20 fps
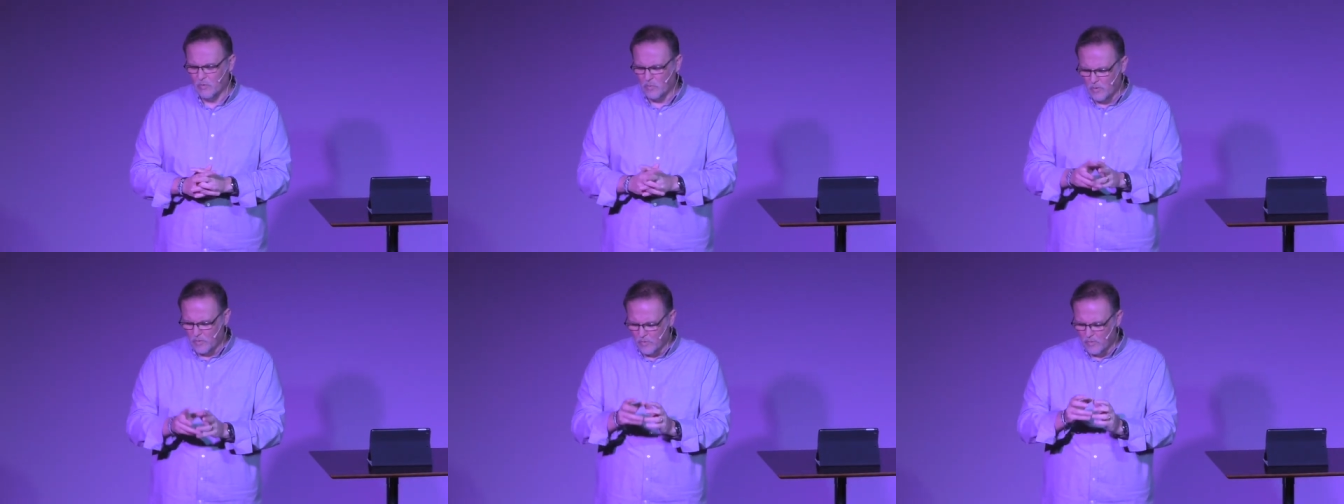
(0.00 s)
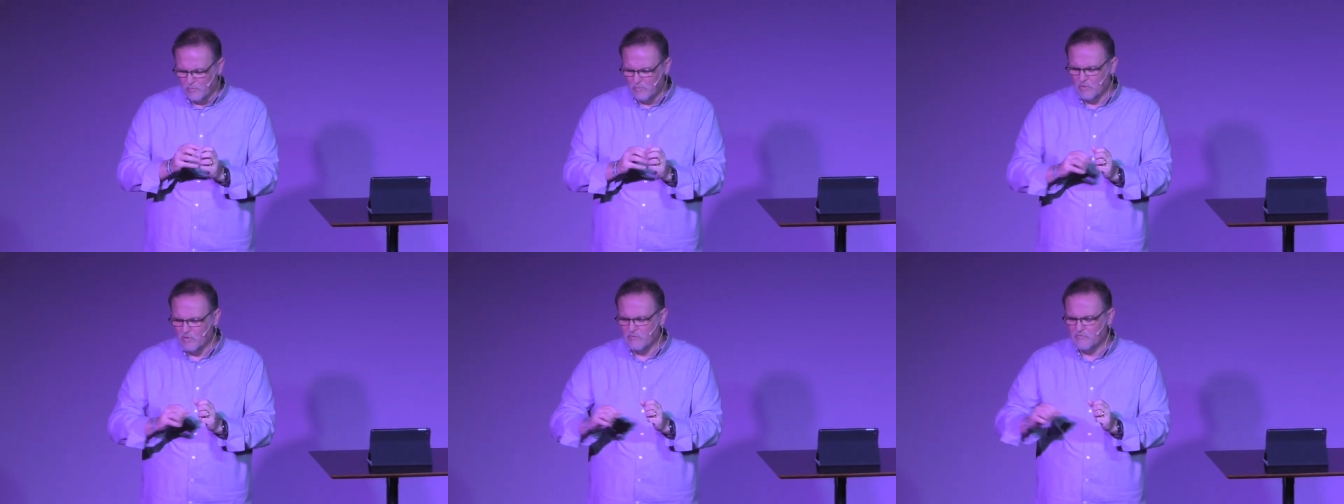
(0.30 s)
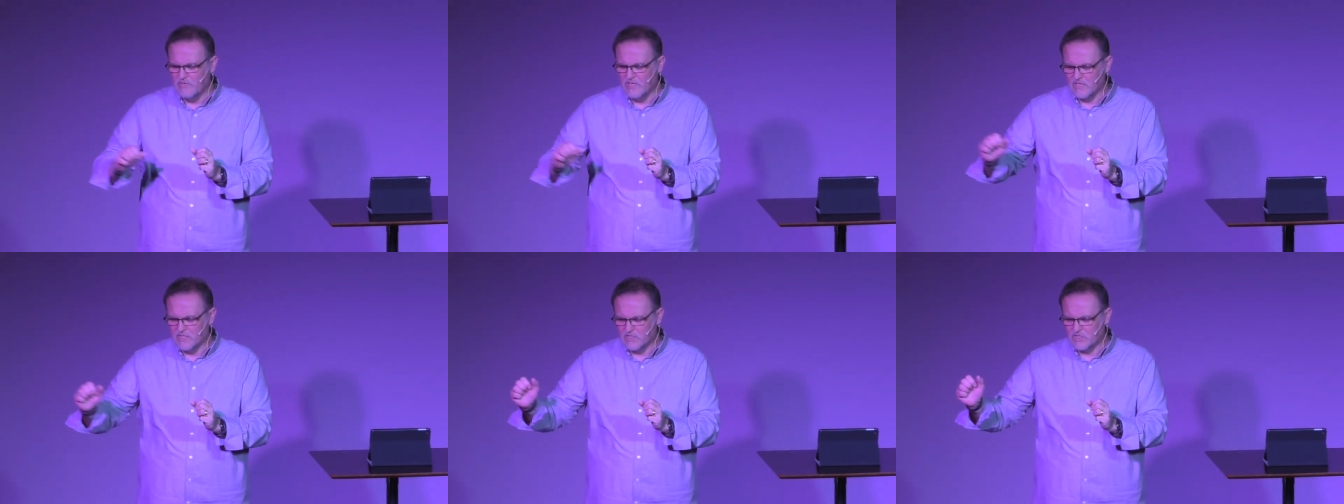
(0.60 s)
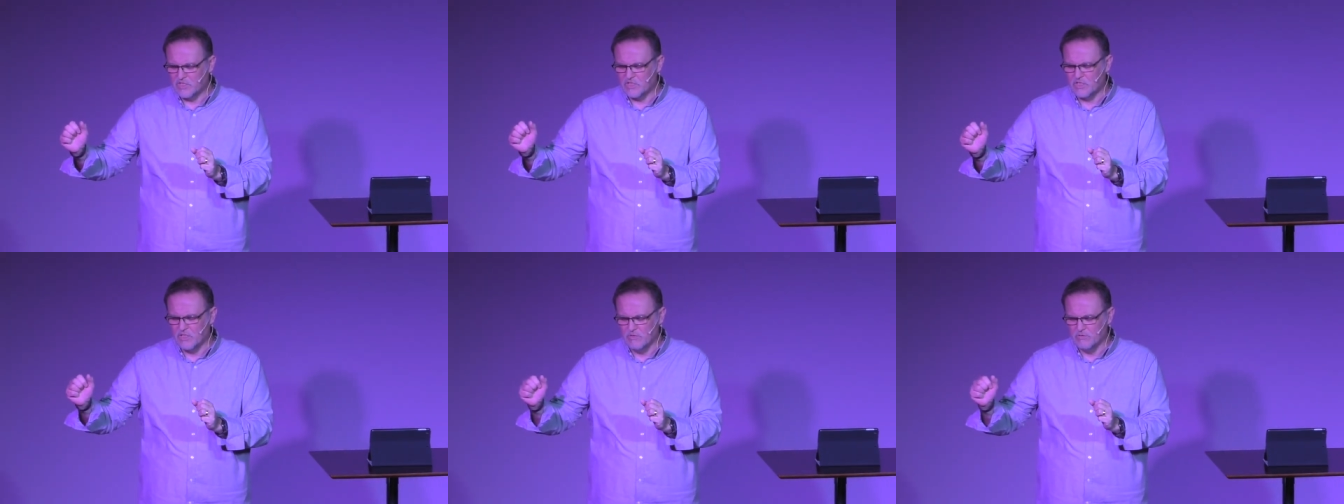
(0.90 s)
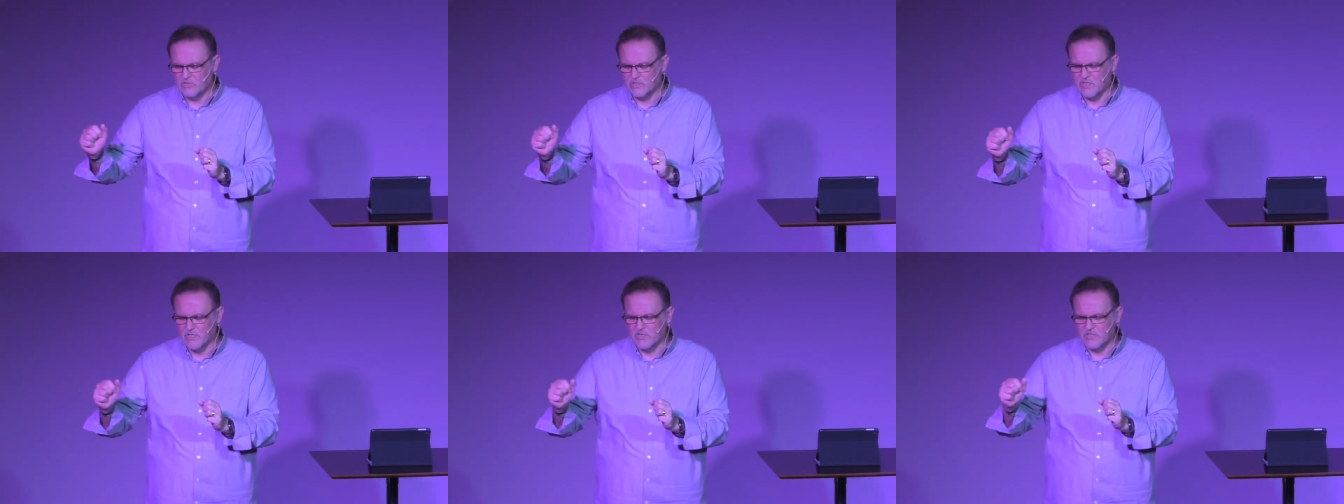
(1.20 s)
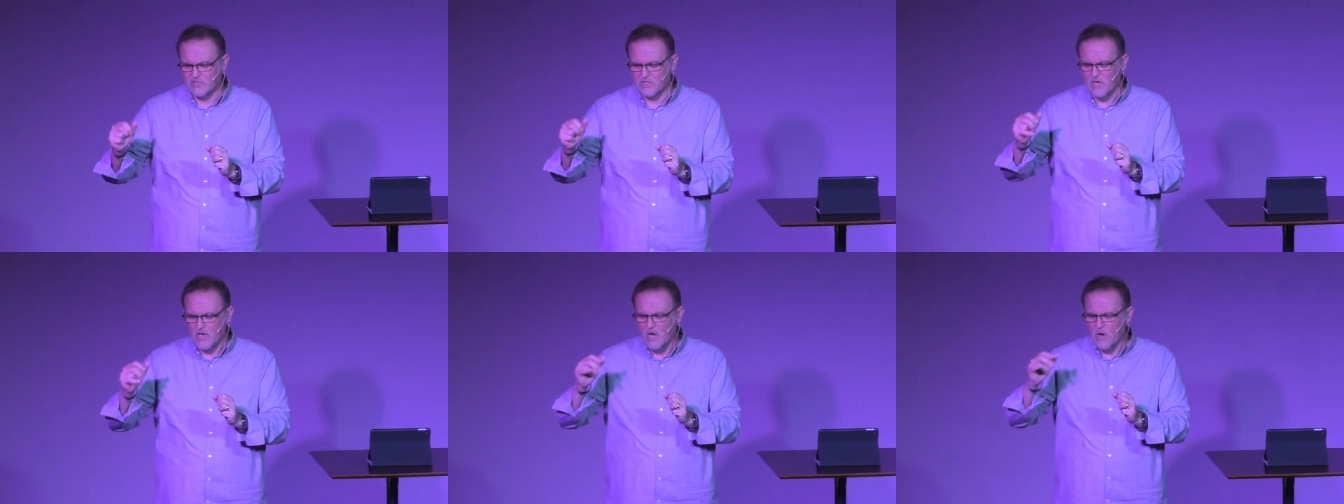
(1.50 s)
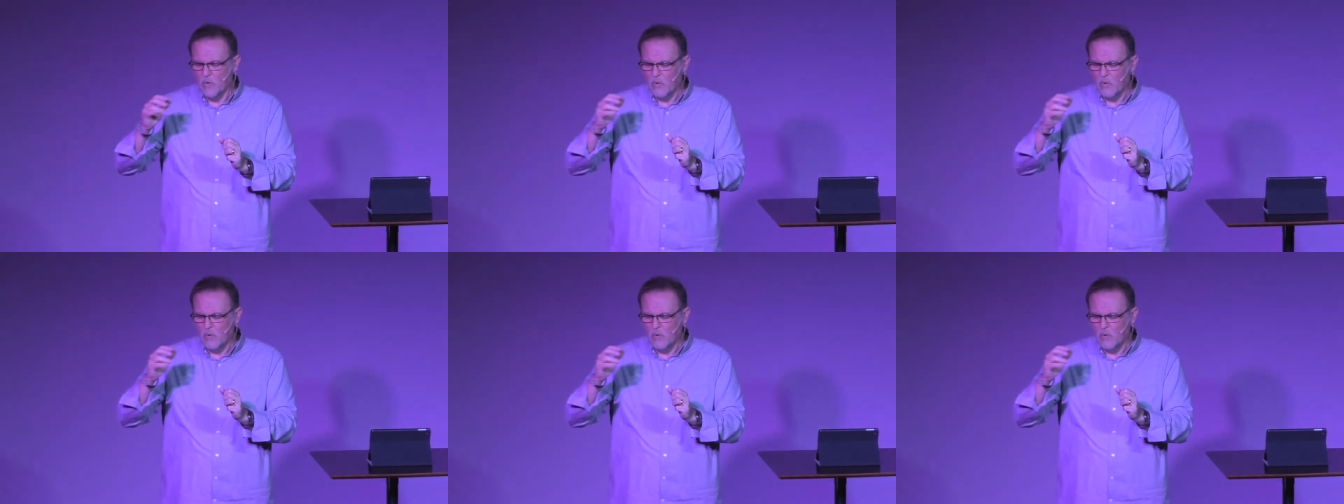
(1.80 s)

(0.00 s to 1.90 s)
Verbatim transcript: We want to remove the excuses.